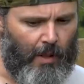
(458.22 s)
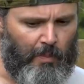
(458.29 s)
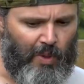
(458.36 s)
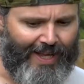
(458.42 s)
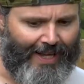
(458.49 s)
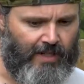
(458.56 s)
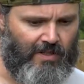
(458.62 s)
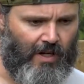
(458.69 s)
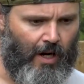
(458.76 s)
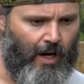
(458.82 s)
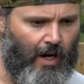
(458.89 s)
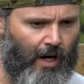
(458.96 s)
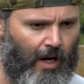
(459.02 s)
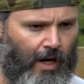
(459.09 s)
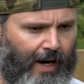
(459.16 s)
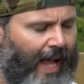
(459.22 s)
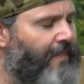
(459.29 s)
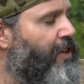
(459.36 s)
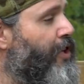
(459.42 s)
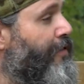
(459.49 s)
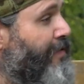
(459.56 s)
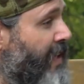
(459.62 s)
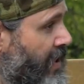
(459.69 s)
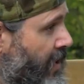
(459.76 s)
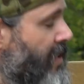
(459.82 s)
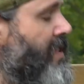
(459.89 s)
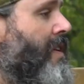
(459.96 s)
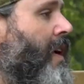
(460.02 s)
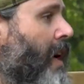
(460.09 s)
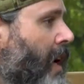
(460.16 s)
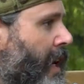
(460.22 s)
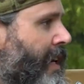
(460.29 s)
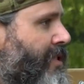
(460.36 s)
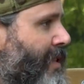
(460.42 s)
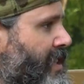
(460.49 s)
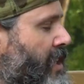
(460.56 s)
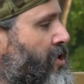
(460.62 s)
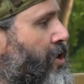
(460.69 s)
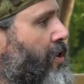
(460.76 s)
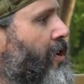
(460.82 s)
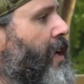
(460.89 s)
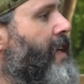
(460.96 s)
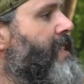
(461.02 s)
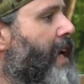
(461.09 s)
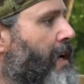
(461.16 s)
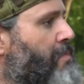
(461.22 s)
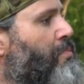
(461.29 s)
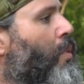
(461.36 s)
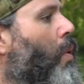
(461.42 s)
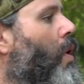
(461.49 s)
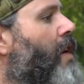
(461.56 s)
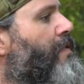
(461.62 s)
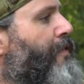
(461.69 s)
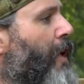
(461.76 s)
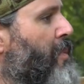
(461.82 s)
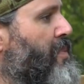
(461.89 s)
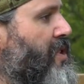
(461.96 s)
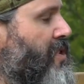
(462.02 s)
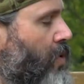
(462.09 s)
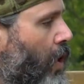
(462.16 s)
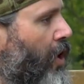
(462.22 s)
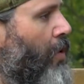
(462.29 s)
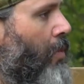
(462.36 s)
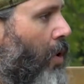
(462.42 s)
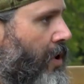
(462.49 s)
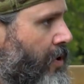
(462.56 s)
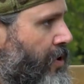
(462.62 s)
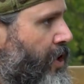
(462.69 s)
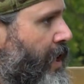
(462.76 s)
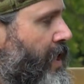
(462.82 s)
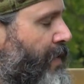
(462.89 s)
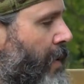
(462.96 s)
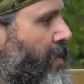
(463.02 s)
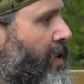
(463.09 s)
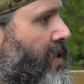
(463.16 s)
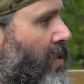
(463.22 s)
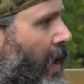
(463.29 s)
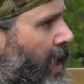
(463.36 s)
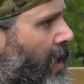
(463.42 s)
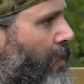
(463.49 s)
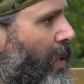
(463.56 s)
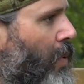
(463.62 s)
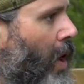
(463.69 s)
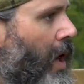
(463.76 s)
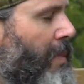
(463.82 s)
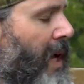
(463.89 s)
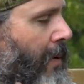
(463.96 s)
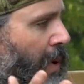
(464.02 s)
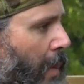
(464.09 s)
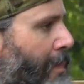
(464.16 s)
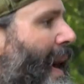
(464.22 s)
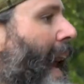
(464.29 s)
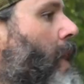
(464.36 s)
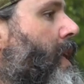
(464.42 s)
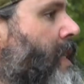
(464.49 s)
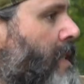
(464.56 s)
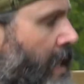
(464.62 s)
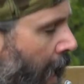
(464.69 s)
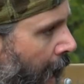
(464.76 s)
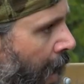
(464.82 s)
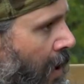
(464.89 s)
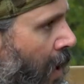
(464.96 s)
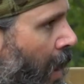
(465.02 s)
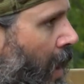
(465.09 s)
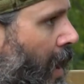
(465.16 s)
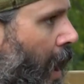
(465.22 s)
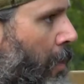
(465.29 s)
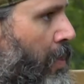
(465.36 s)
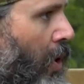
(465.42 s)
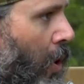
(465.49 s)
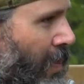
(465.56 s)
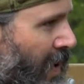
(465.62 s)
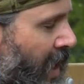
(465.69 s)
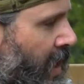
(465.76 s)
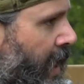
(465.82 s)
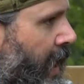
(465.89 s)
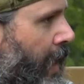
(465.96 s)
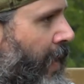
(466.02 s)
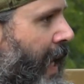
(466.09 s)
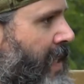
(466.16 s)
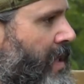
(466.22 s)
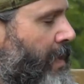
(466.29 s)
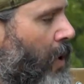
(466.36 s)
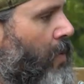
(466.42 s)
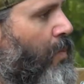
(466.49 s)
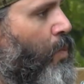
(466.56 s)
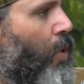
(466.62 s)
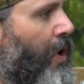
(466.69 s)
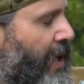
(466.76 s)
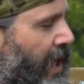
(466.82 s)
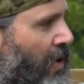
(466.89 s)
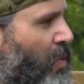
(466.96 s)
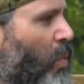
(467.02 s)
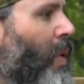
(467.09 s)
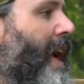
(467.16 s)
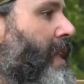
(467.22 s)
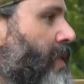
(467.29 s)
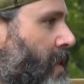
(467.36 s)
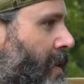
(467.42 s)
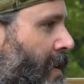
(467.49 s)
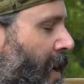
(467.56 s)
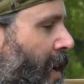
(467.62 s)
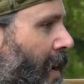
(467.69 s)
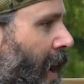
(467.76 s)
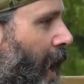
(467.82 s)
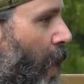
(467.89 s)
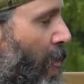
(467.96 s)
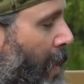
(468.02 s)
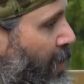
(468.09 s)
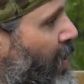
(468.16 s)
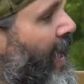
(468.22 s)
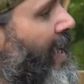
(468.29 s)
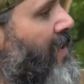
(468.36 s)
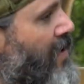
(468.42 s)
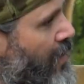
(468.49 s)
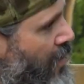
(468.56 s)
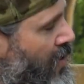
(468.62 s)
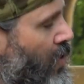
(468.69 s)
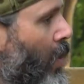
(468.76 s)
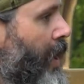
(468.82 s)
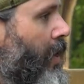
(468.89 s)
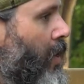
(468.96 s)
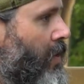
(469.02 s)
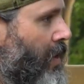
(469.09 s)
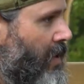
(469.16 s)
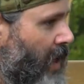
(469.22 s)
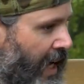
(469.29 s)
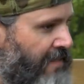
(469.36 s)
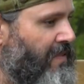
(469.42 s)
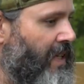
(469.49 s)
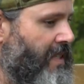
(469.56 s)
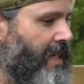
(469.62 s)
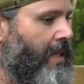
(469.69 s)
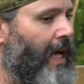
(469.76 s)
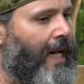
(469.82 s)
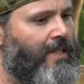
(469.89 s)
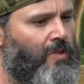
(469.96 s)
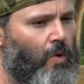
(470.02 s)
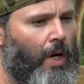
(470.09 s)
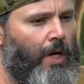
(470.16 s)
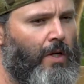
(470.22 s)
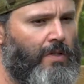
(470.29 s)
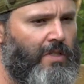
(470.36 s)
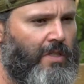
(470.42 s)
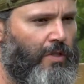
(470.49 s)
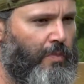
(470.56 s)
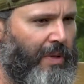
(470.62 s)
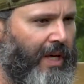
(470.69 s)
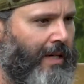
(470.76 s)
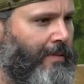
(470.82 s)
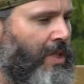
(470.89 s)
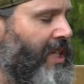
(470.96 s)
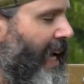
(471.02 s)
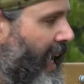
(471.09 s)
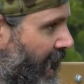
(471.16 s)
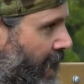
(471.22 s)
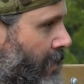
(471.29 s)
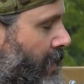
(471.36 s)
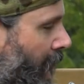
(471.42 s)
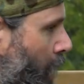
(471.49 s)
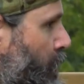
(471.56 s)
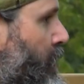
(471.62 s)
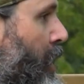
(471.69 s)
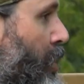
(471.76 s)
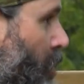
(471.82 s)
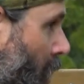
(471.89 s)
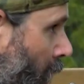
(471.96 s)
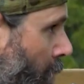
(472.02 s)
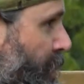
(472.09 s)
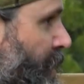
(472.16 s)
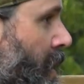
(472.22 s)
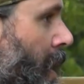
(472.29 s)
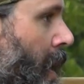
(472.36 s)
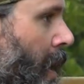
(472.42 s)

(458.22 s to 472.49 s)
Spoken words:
the plants are heavier feeders. So essentially they're going to take more from the soil, more nutrients from the soil, and we want to be able to balance that appropriately. And that's about working with the plants, the soil, the life that's in that soil to be able to have healthy crops